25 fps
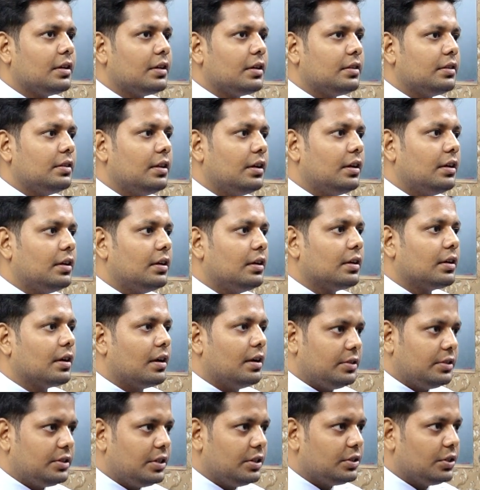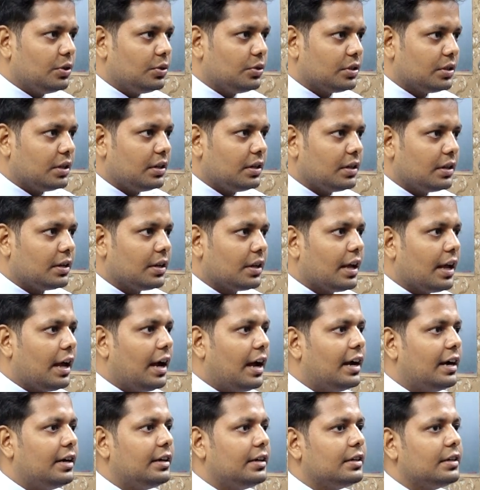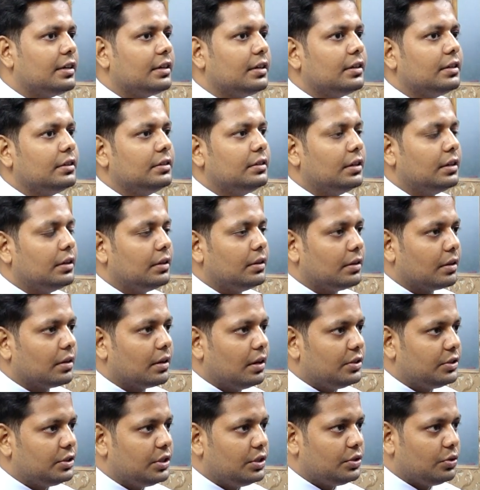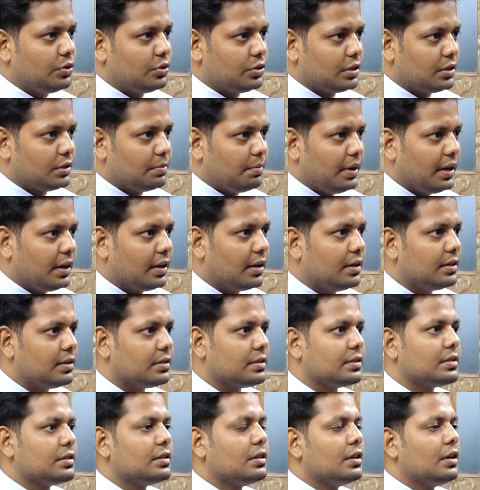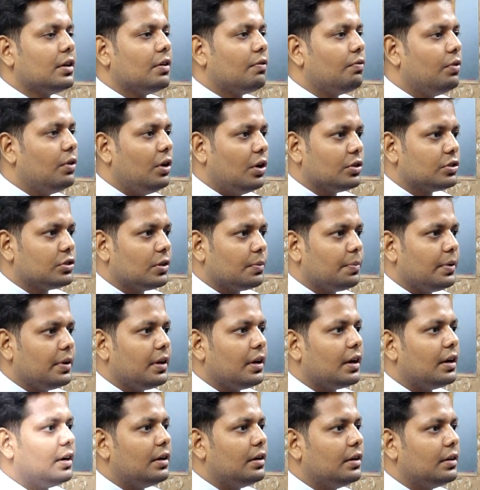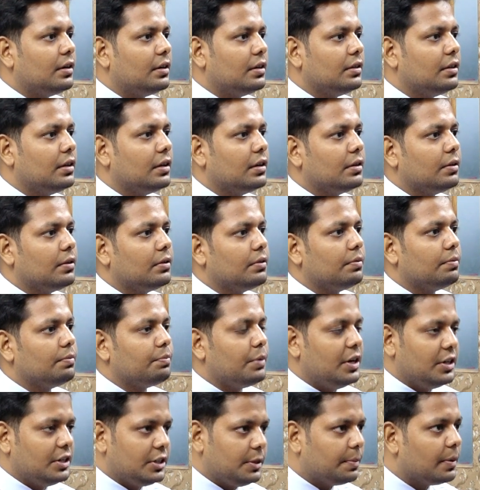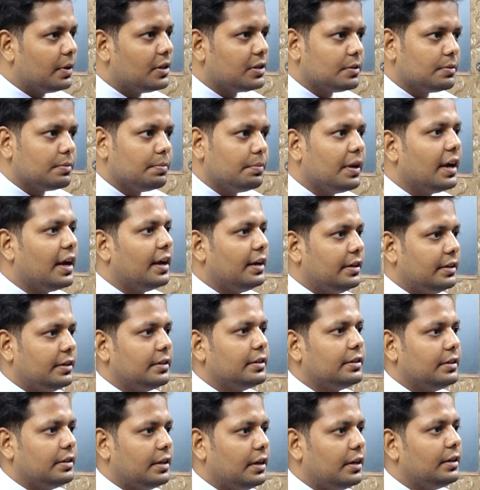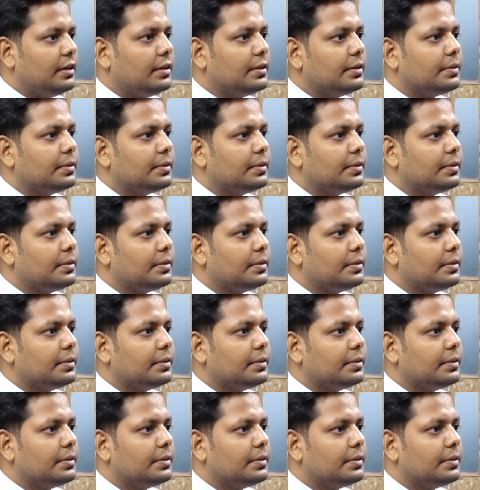the Constitution and the Constitution makers' philosophy and the principles behind that.